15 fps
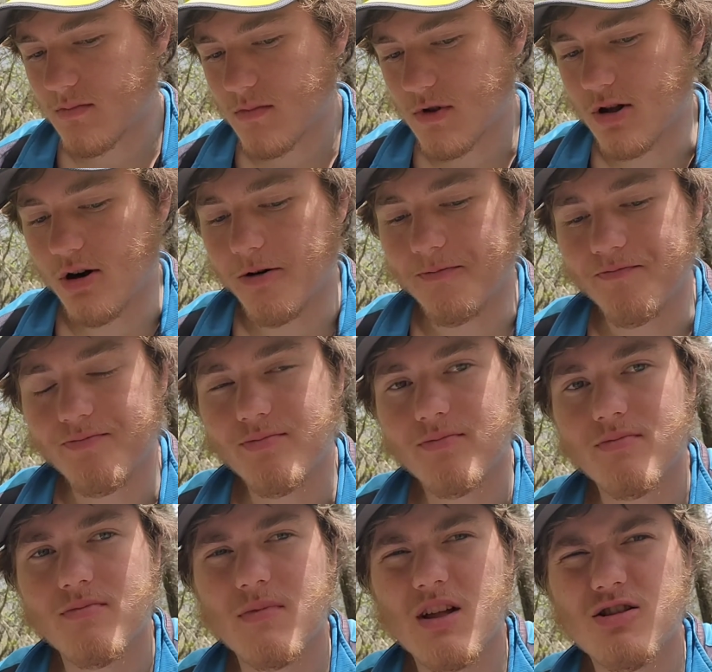so
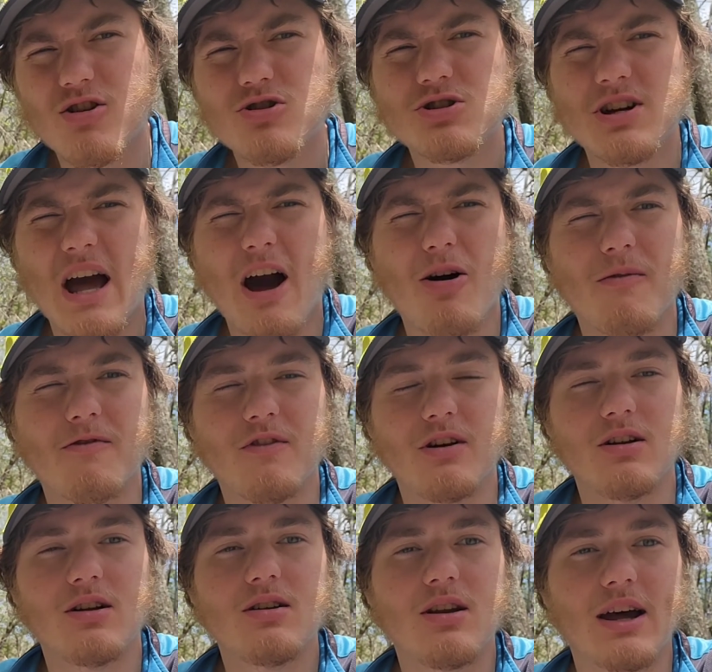it's usually how I'm
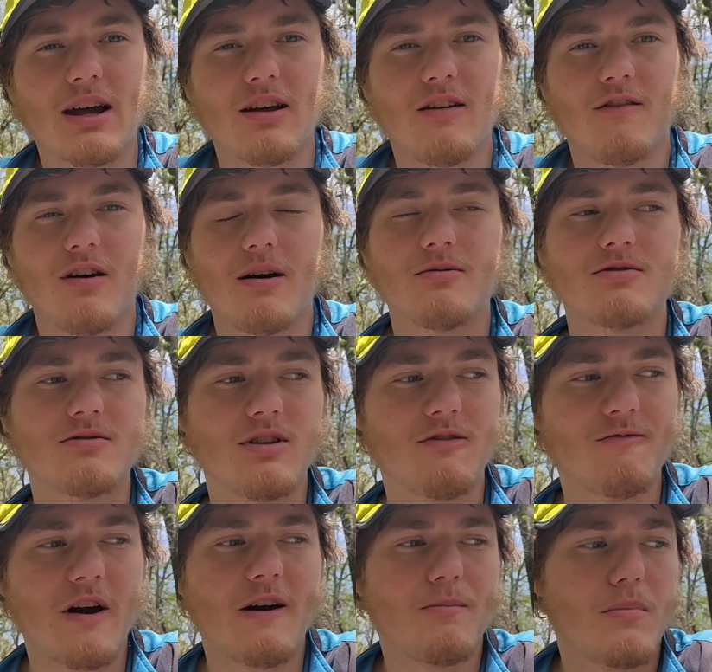feeling. Like if
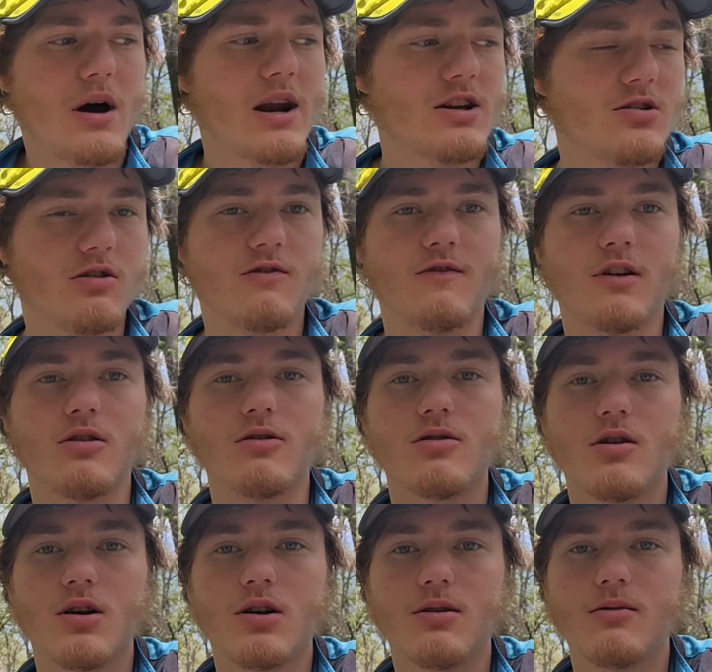my body just feels
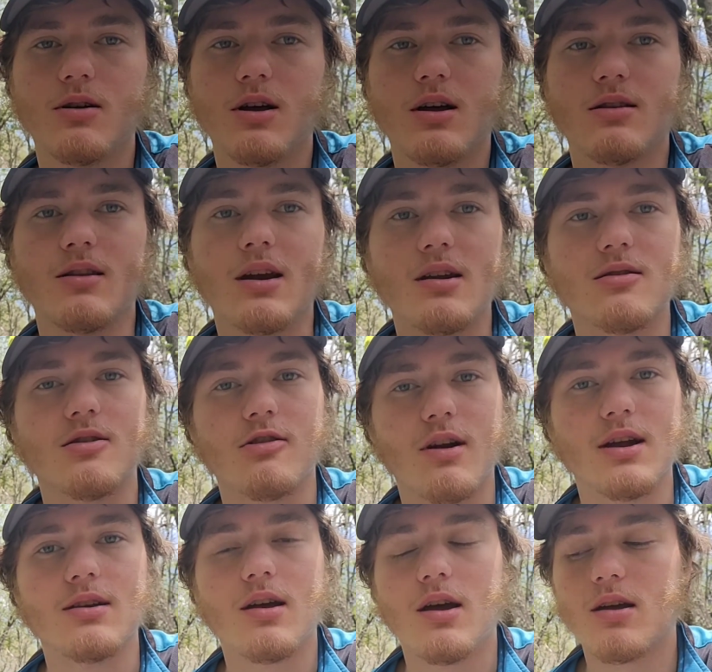good, then it's a
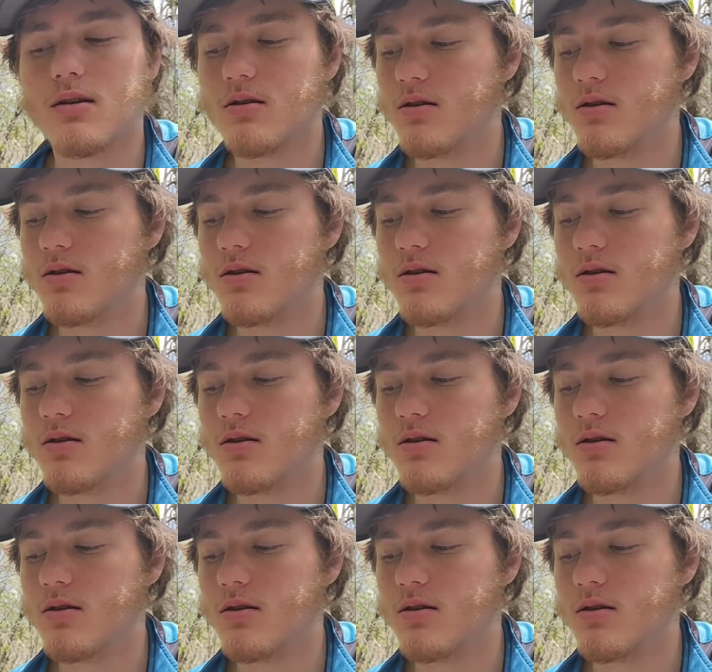great day.